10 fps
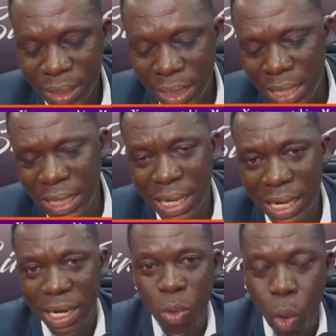he
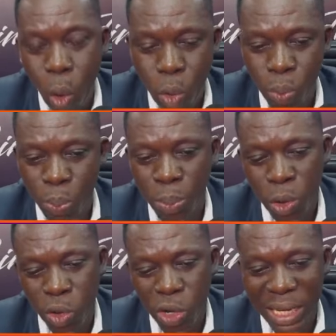declared a war
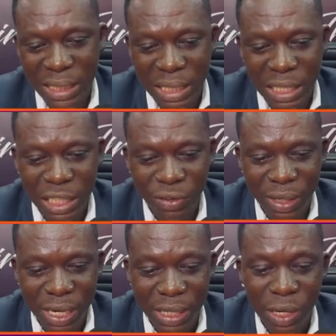on the attorney
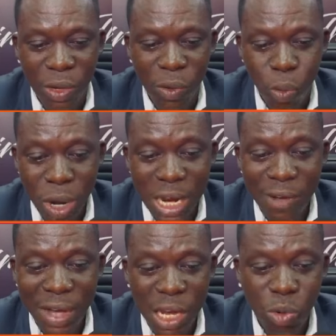general that
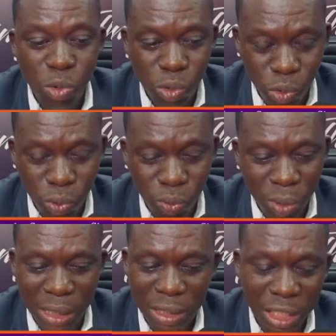whatever he would do,
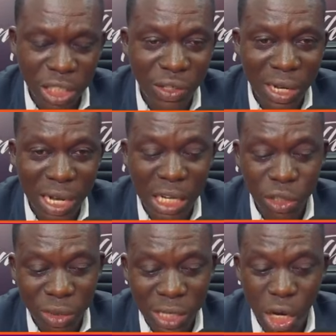attorney general can
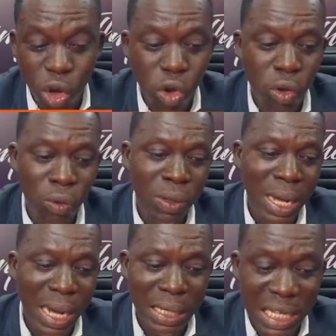use the law
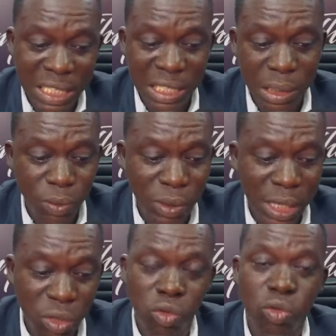at his
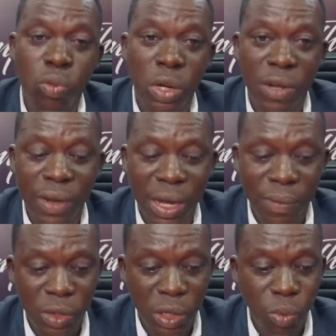disposal to do whatever
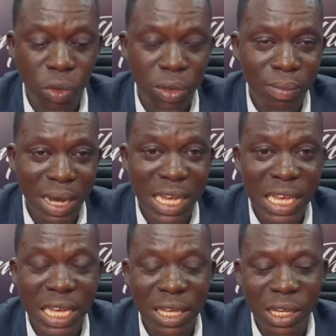he wants. But
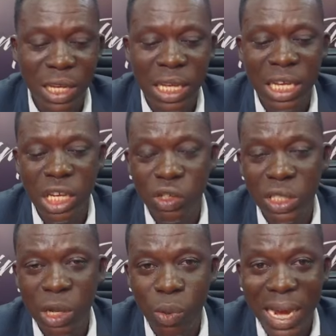he, he
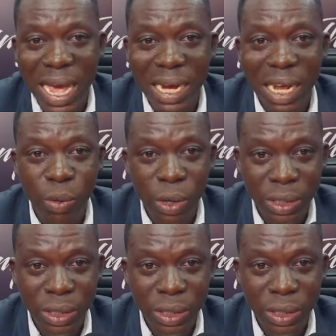used the word underworld.